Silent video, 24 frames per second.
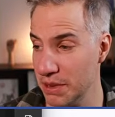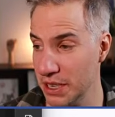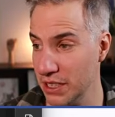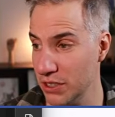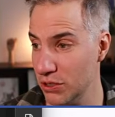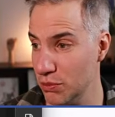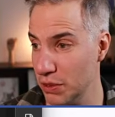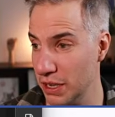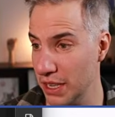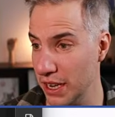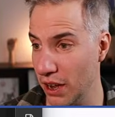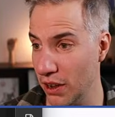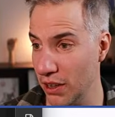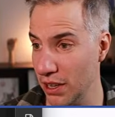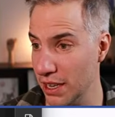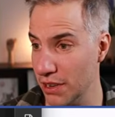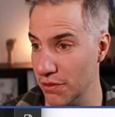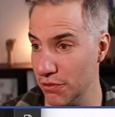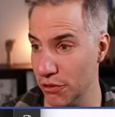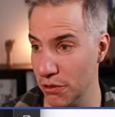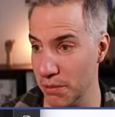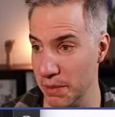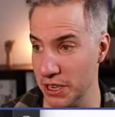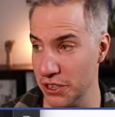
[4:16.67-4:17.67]
with all
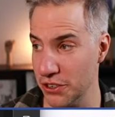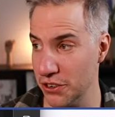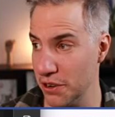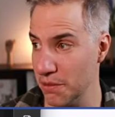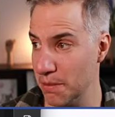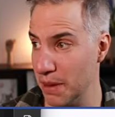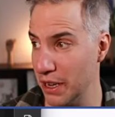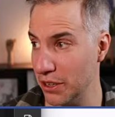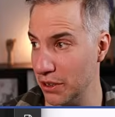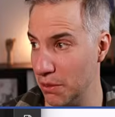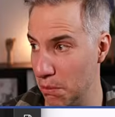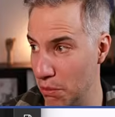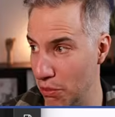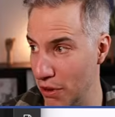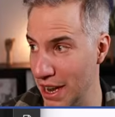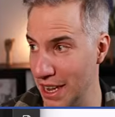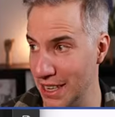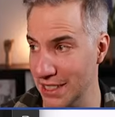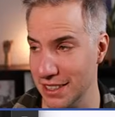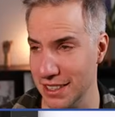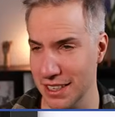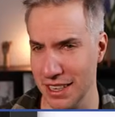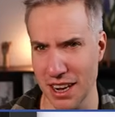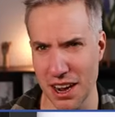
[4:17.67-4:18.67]
information about the brands
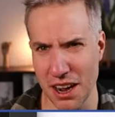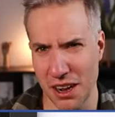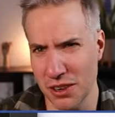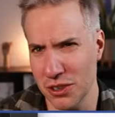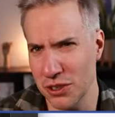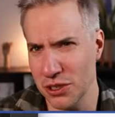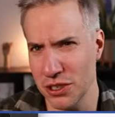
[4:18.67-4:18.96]
and colors.